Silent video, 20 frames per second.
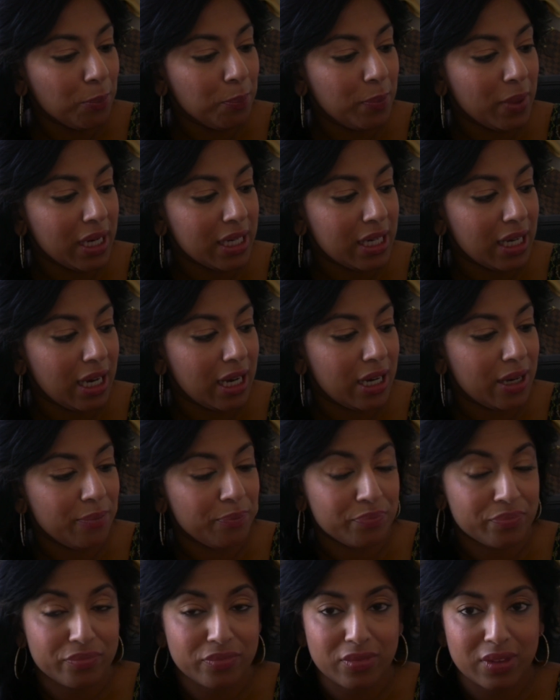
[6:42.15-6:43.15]
But
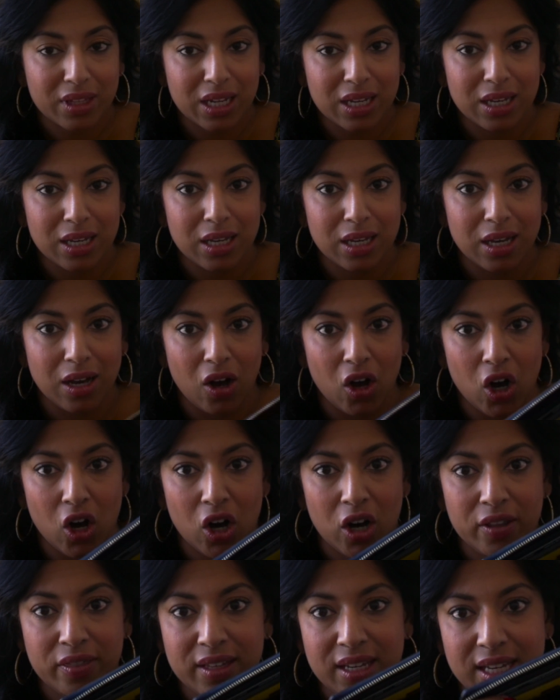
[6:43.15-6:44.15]
um,
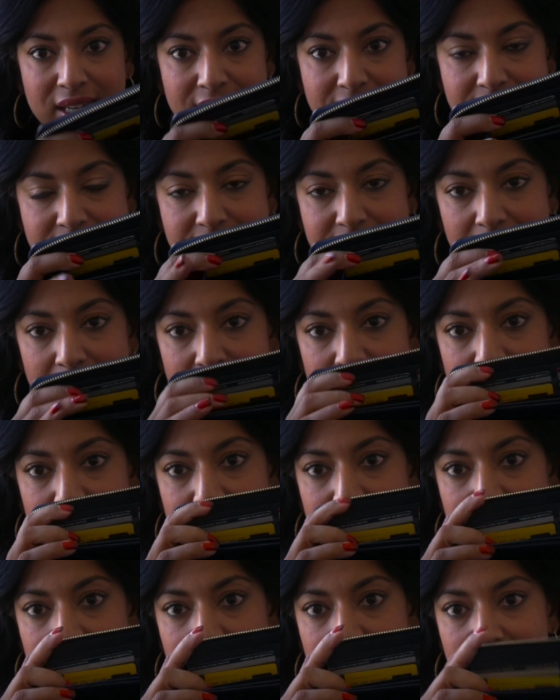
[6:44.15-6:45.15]
on the
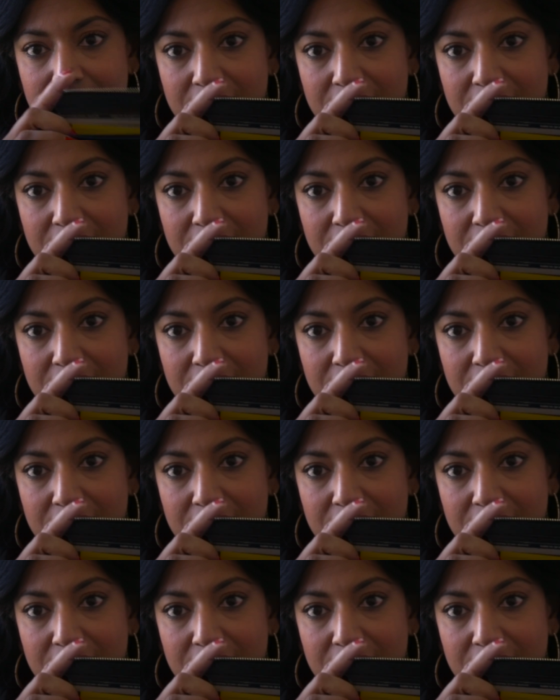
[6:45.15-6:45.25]
inside,